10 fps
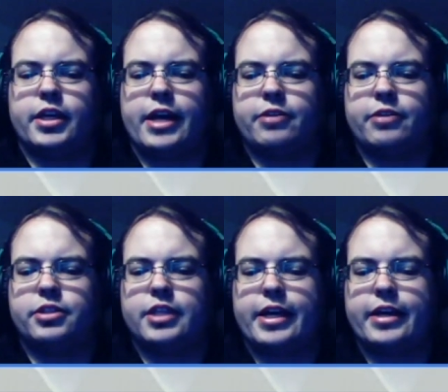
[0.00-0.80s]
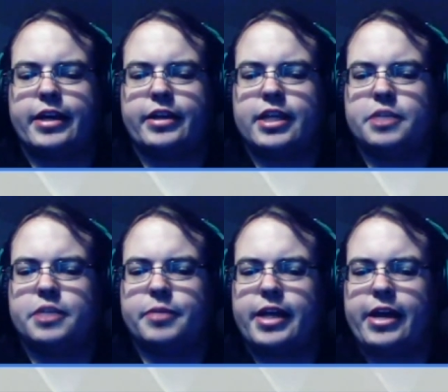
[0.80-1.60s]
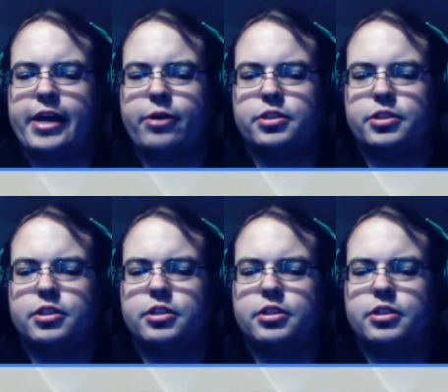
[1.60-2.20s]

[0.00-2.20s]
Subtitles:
announced that. That's been announced.